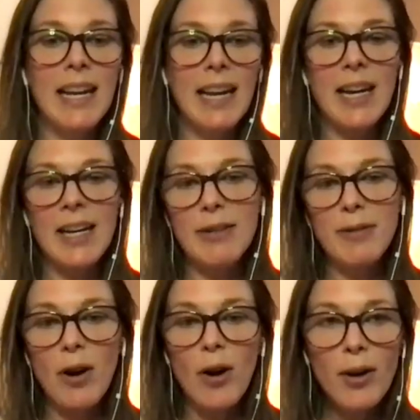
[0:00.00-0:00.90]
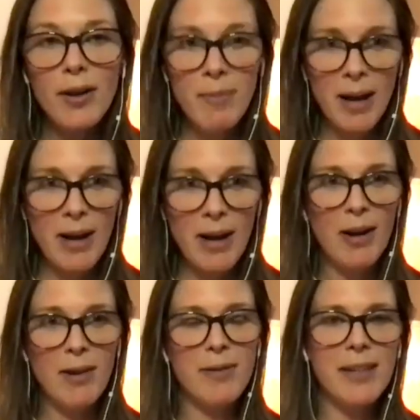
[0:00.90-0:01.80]
And I have all of my
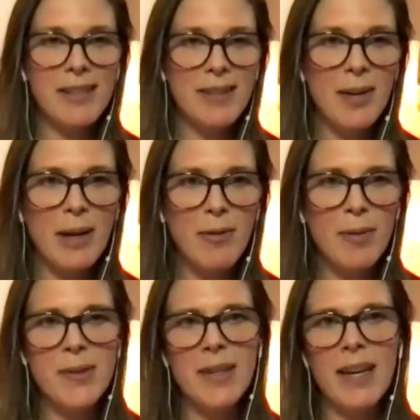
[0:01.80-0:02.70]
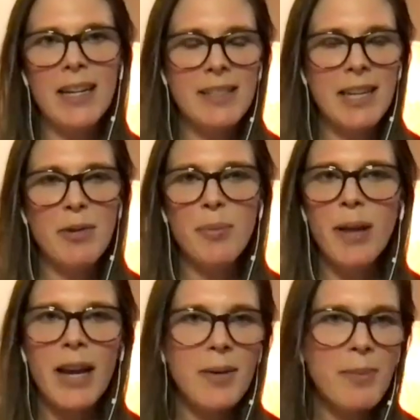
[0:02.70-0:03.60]
offerings on my website:
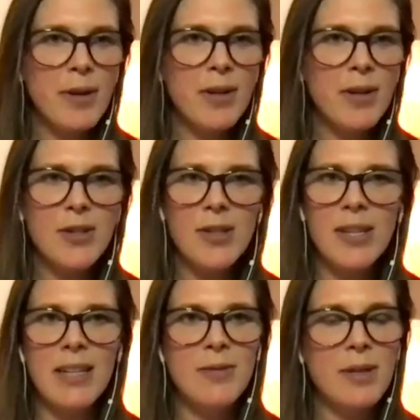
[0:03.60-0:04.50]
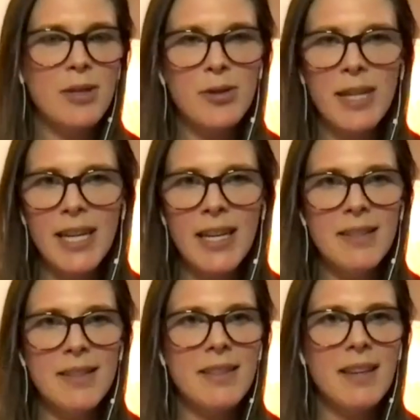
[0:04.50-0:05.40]
sacred plant immersions,
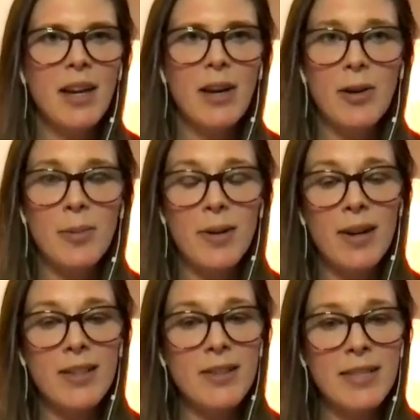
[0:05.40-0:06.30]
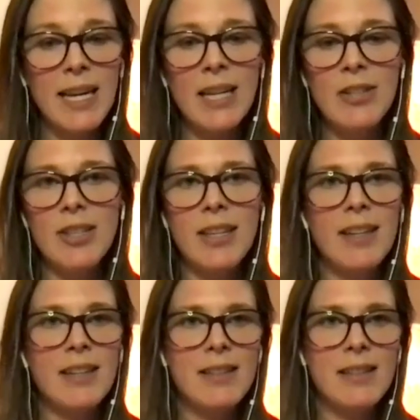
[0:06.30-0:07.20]
retreats, herbal
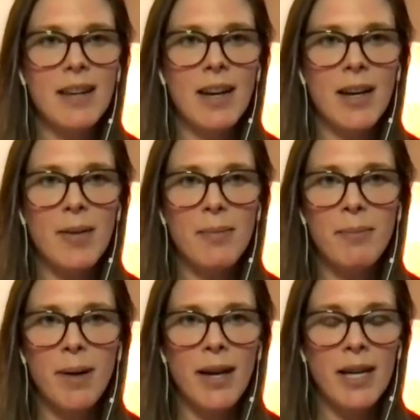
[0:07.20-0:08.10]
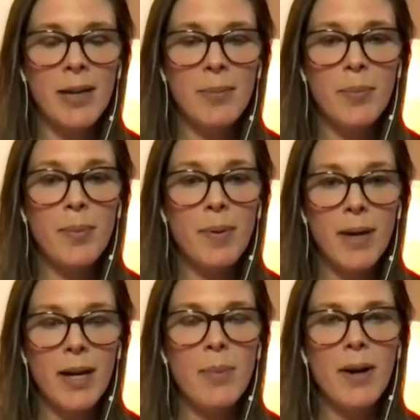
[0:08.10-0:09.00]
consultations, my
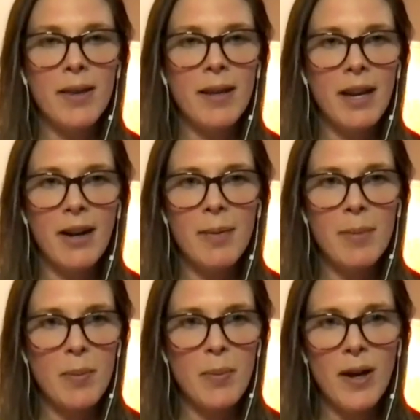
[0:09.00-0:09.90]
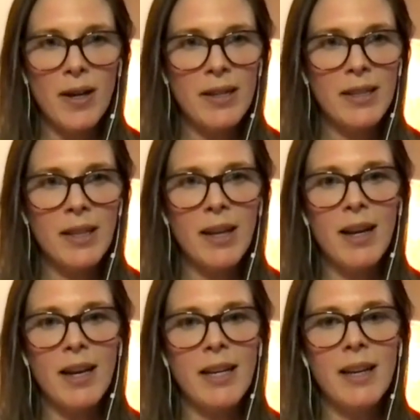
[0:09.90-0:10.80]
apothecary, my product
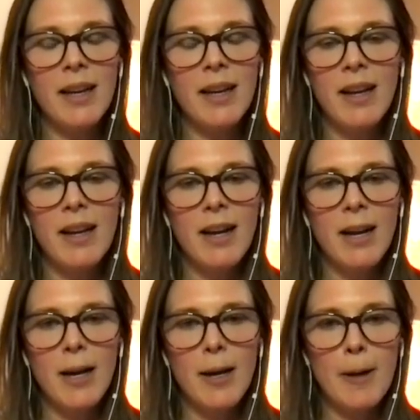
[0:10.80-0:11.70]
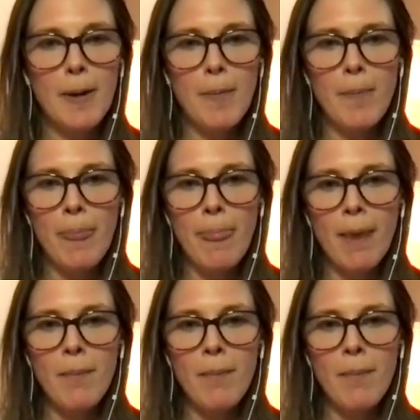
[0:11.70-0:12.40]
line. Um,